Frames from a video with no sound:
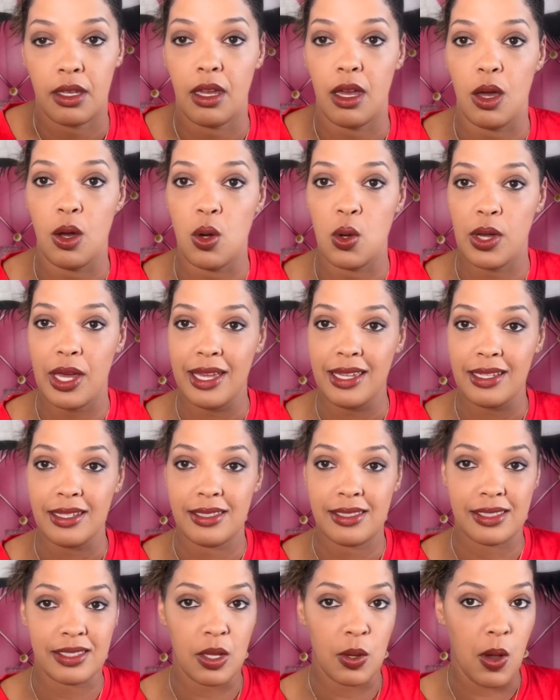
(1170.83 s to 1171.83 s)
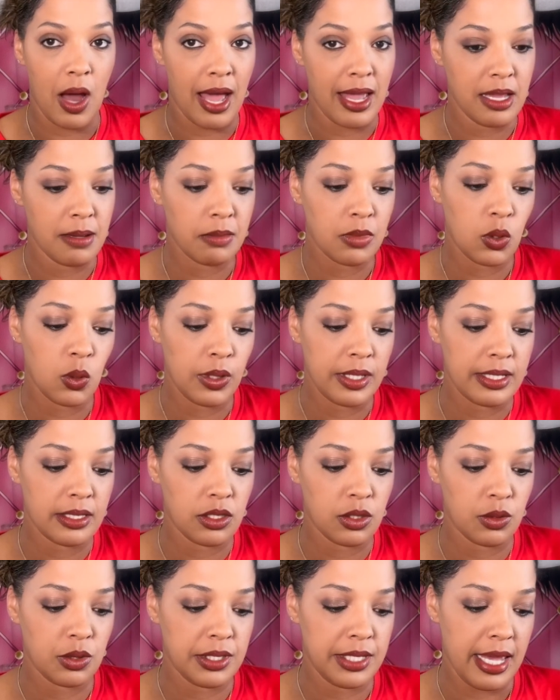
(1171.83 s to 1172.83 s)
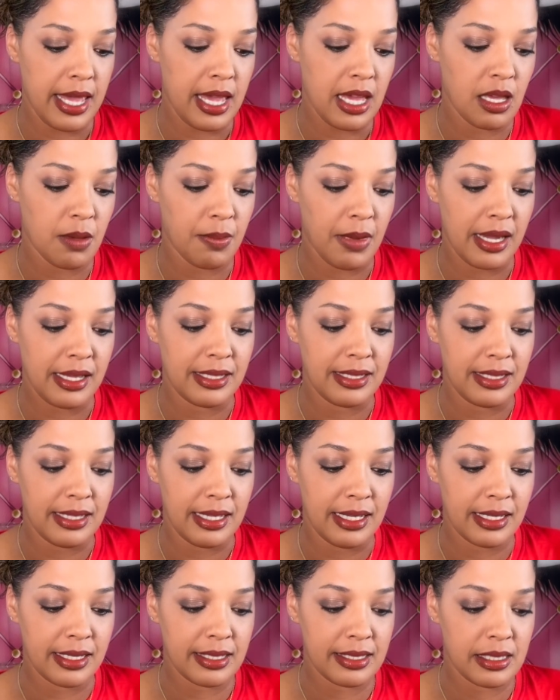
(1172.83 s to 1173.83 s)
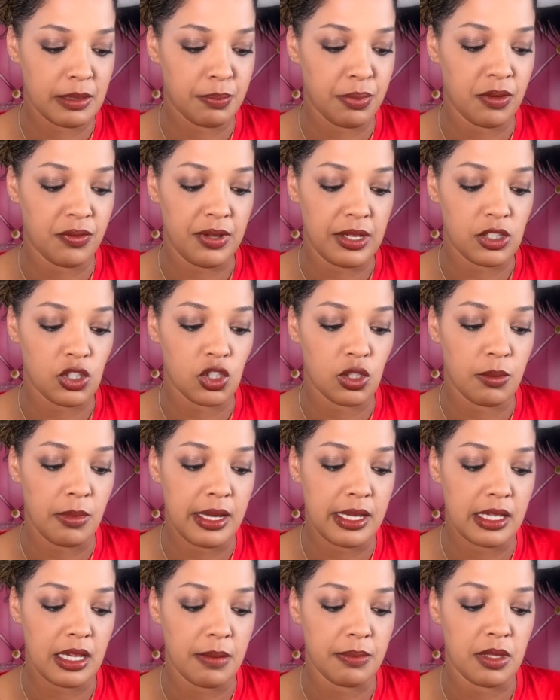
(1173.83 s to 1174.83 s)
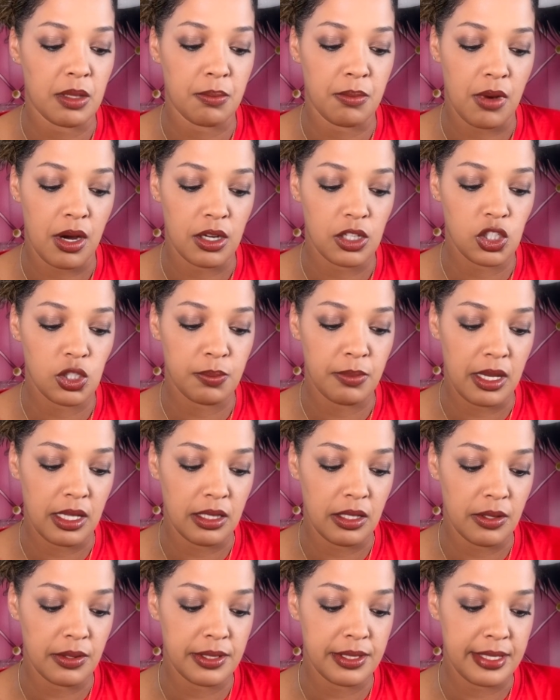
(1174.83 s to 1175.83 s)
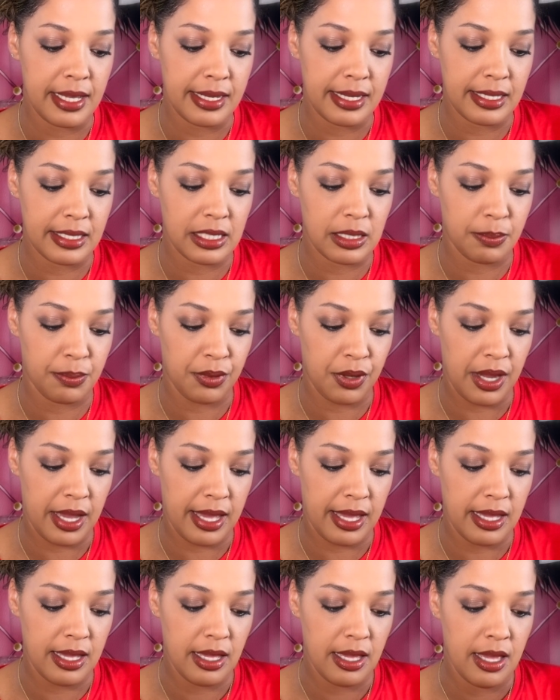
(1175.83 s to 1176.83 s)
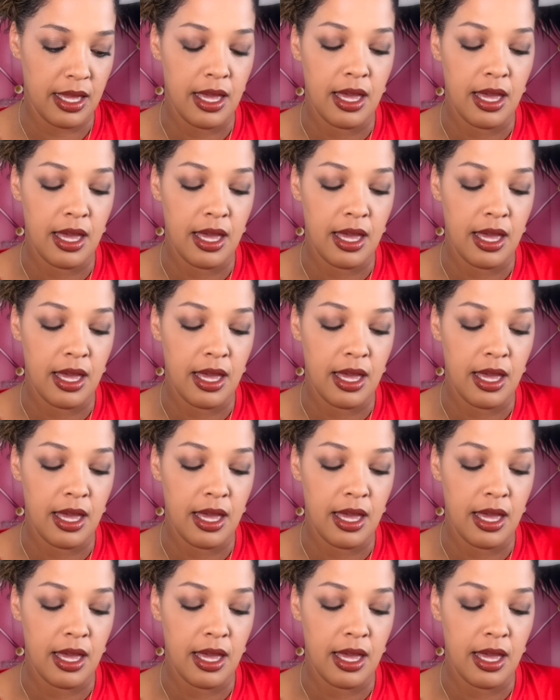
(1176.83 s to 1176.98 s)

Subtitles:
Okay, so I am going to take my NYX Professional Makeup, the Marshmallow Setting Spray.